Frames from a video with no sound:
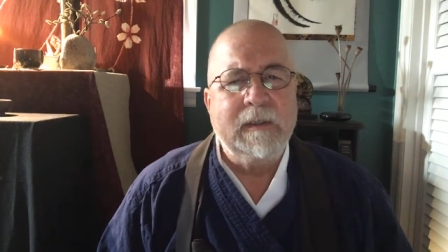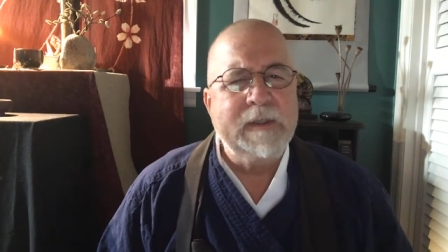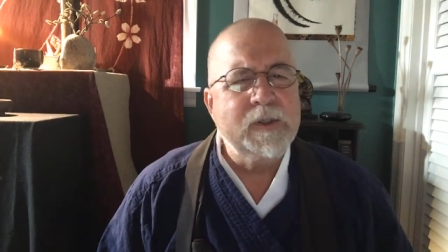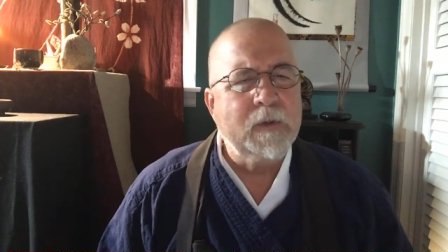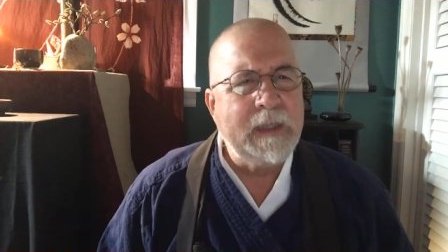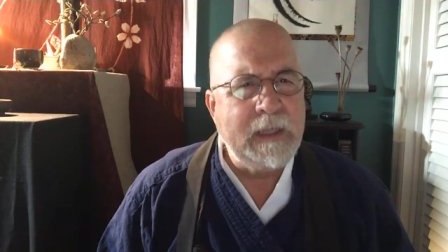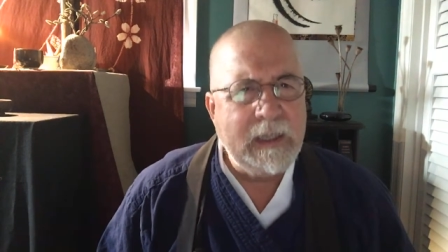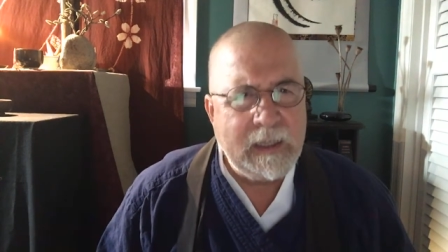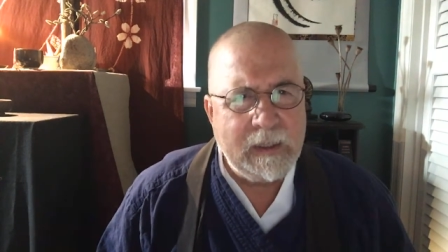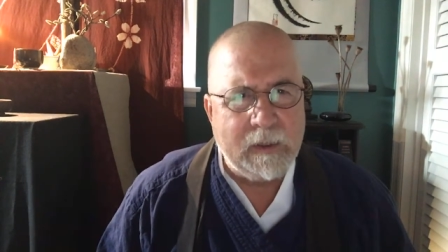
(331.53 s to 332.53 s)
Let your
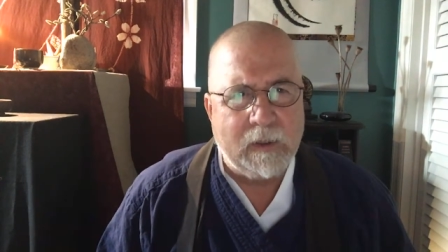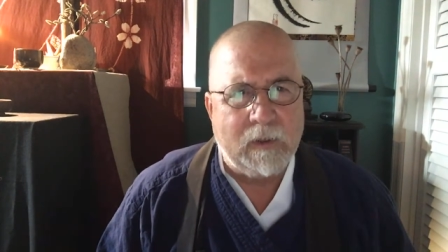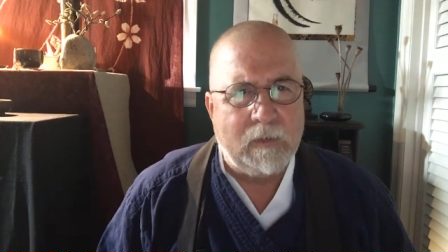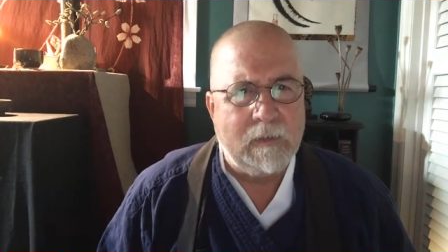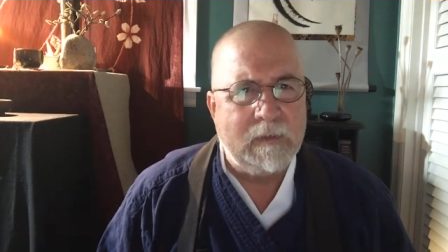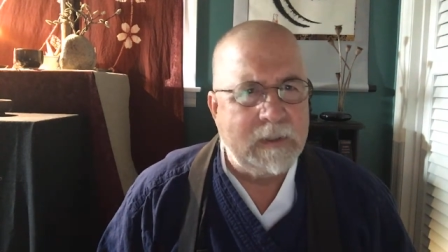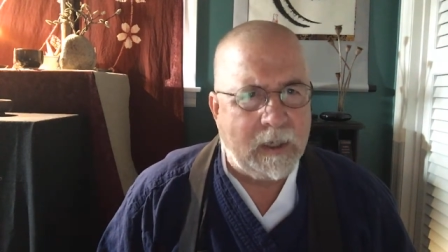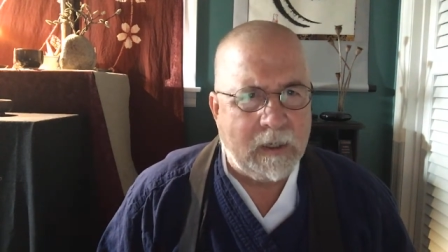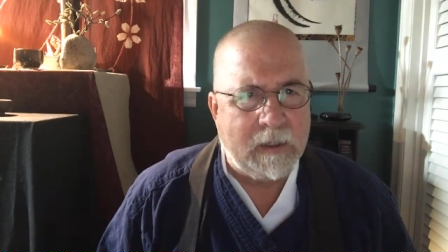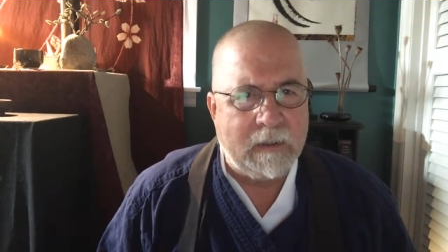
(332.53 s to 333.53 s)
ego
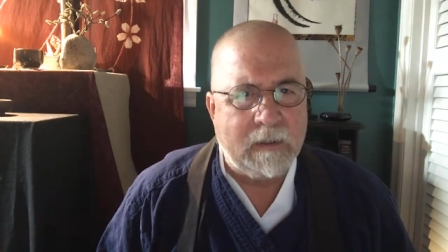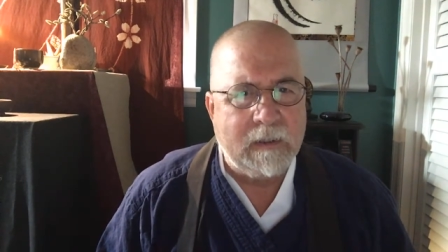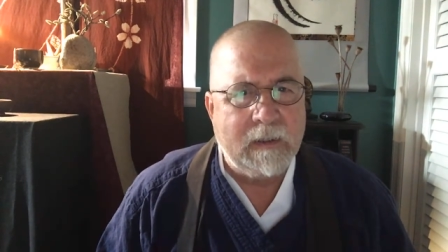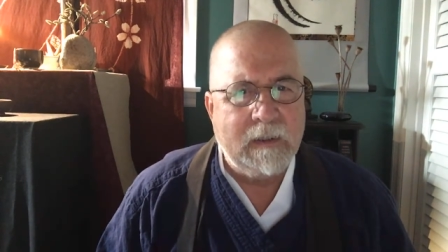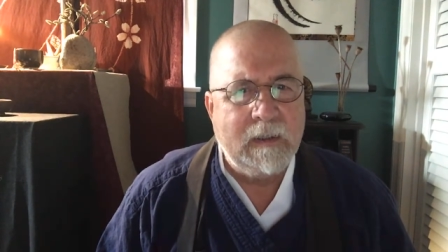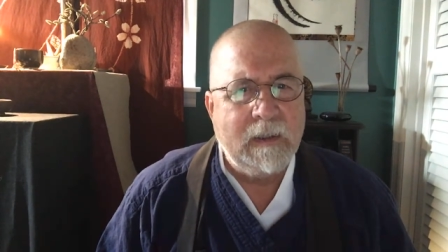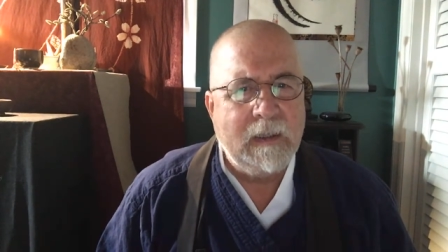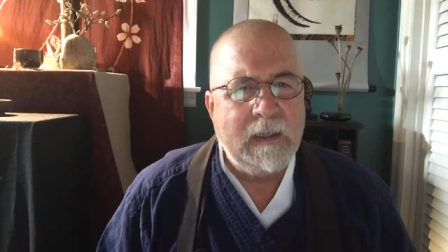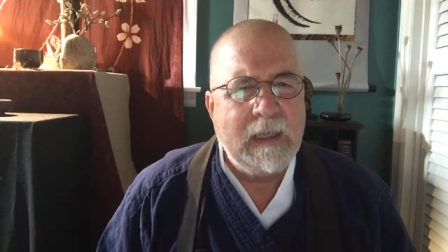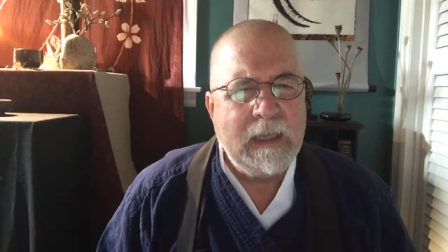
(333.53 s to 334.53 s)
die,
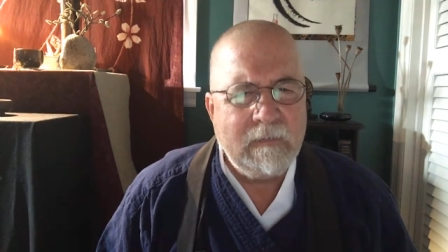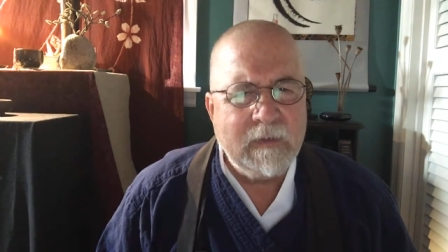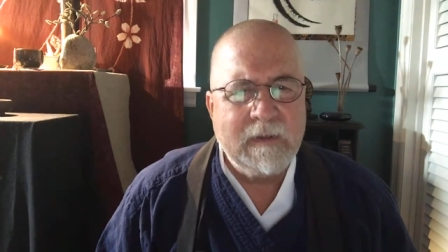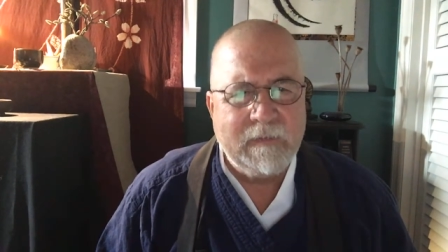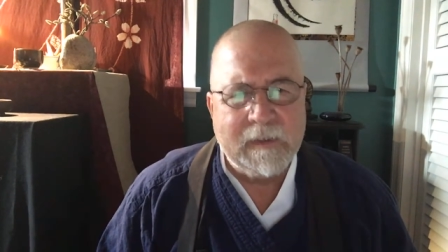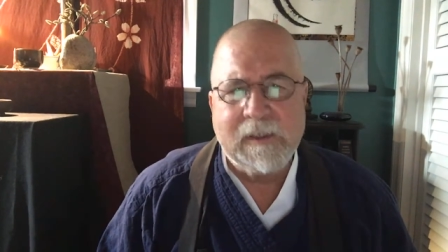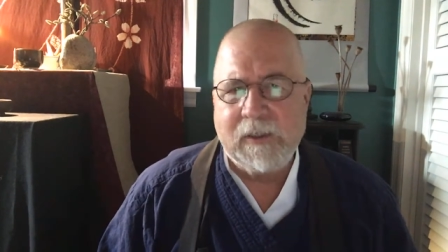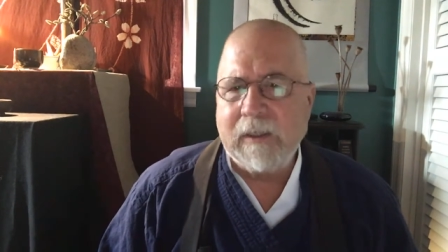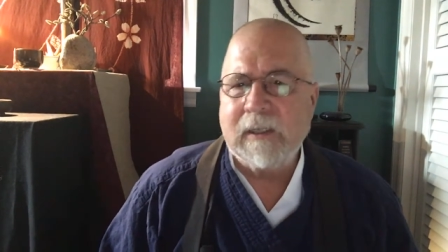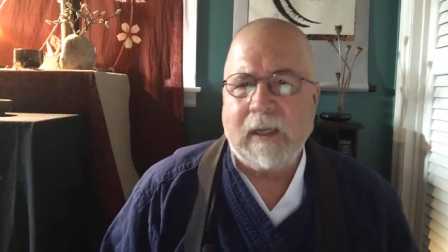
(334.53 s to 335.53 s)
even if it's
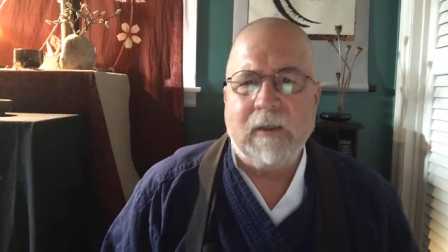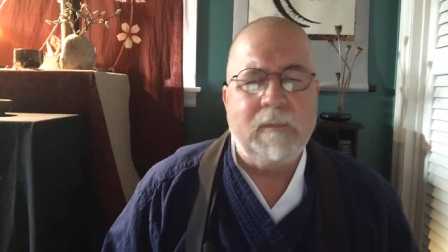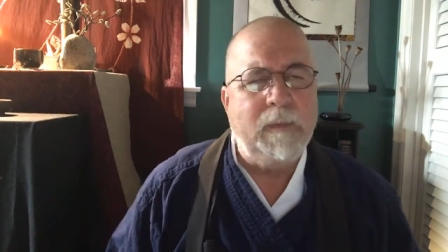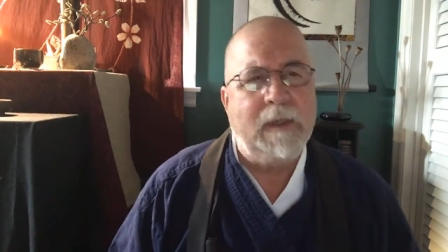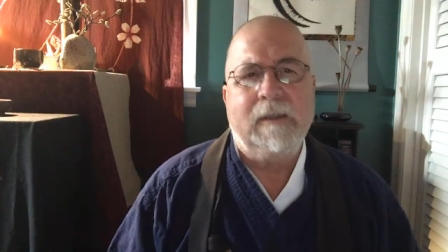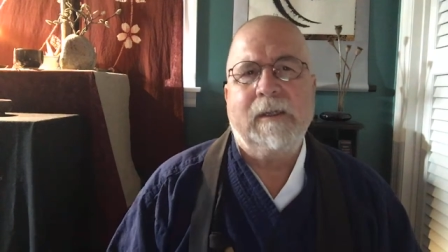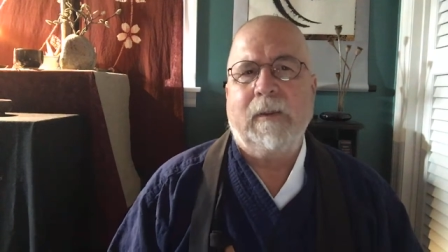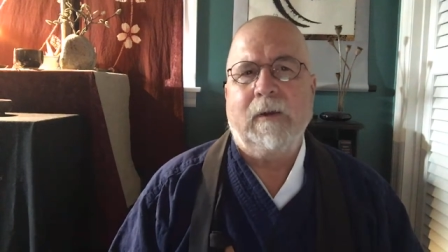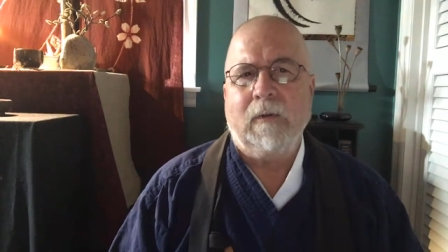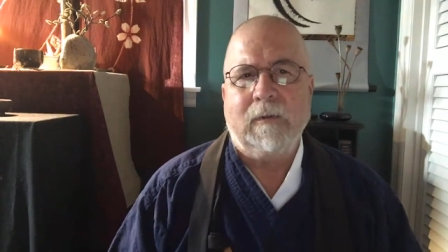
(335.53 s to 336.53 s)
just Alan Bates
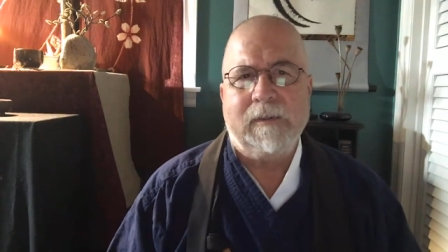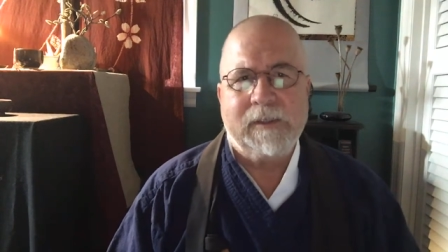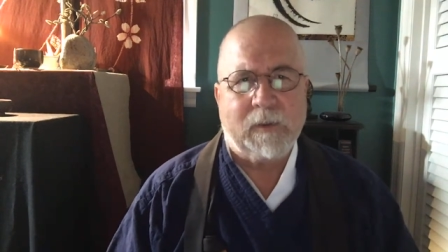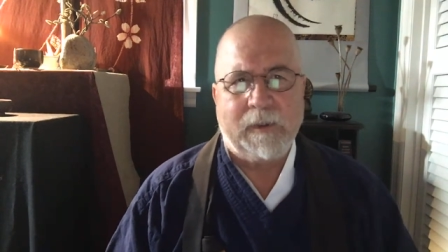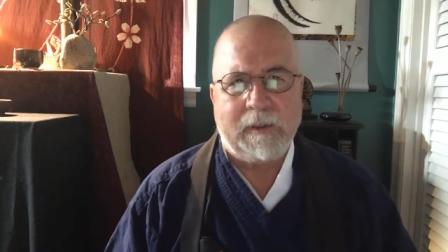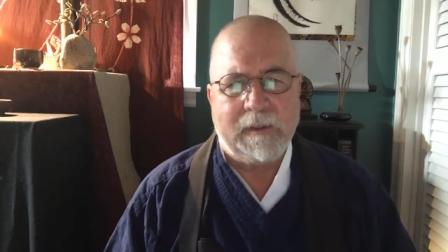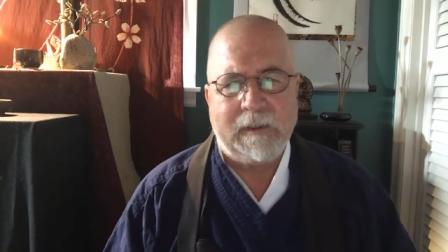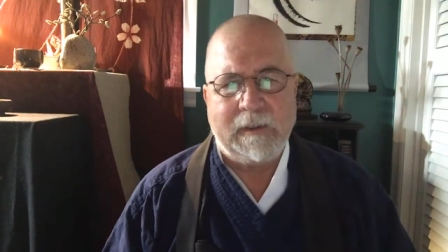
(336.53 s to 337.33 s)
there on screen.